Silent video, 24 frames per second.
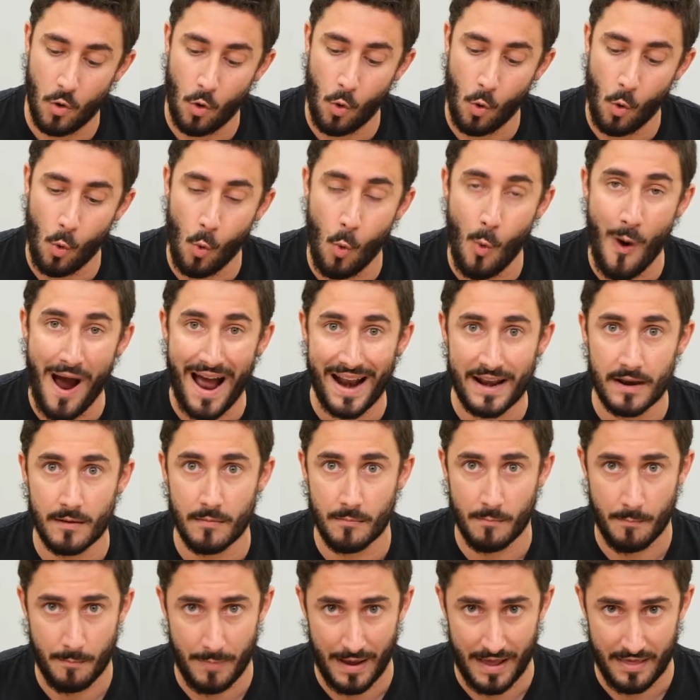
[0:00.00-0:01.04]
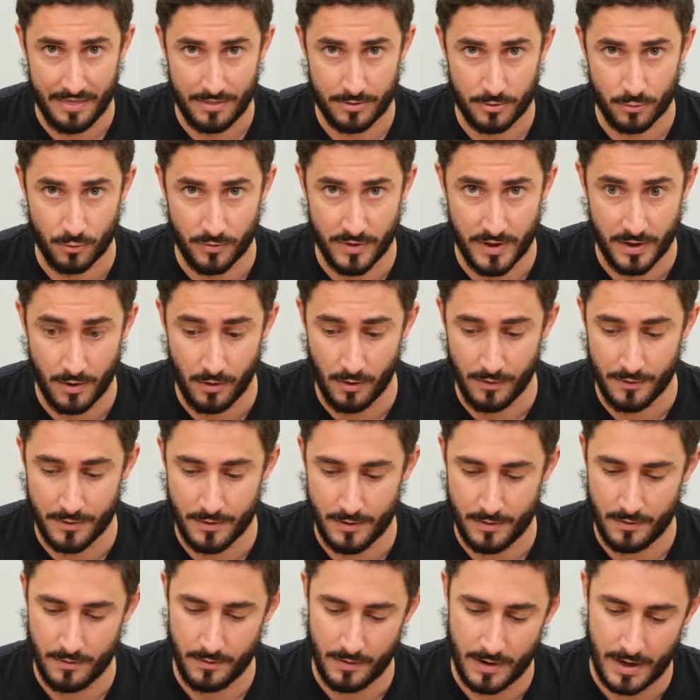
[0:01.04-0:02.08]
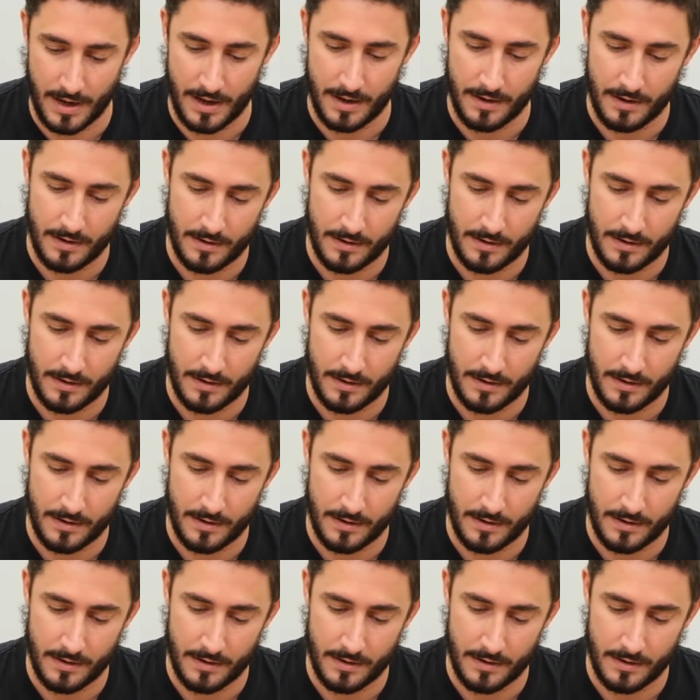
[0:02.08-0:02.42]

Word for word: one path to the other, okay?